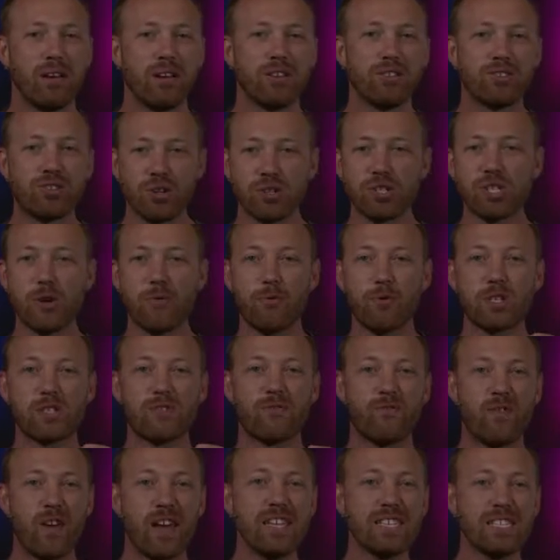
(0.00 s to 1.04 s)
Joseph was
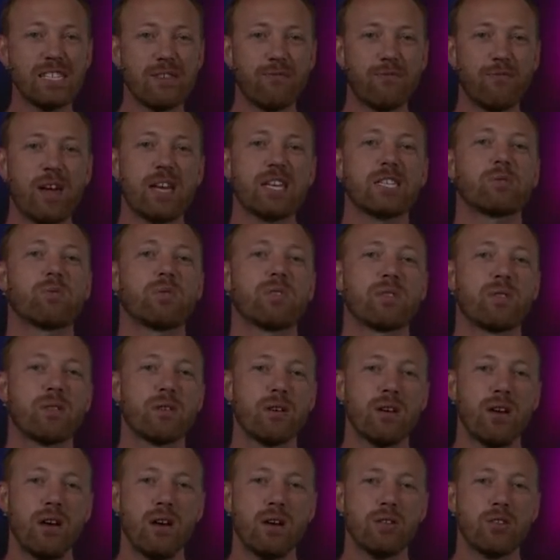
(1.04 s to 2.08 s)
face to face with
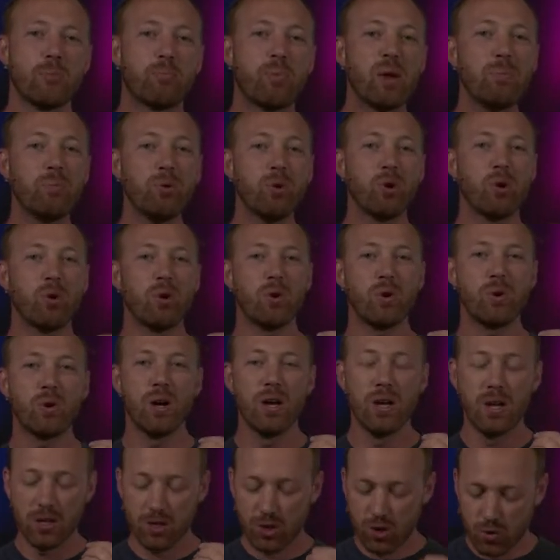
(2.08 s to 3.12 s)
the people who
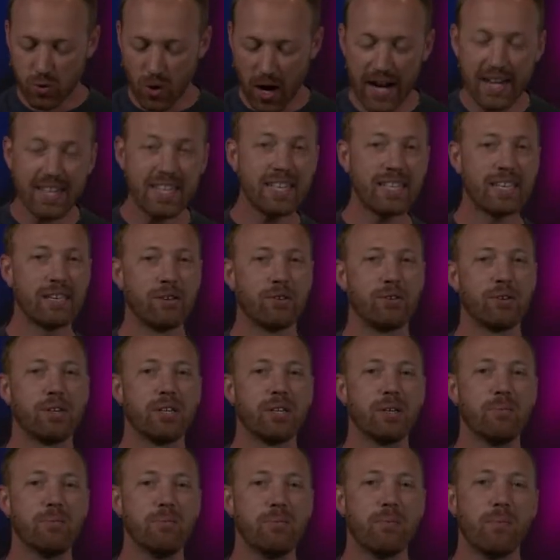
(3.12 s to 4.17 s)
tried to kill
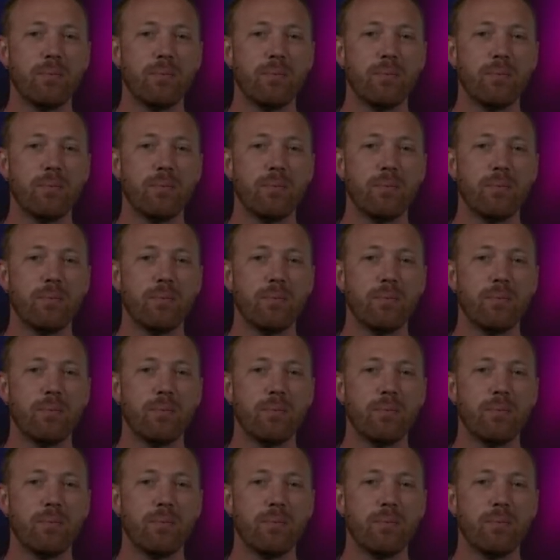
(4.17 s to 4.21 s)
him,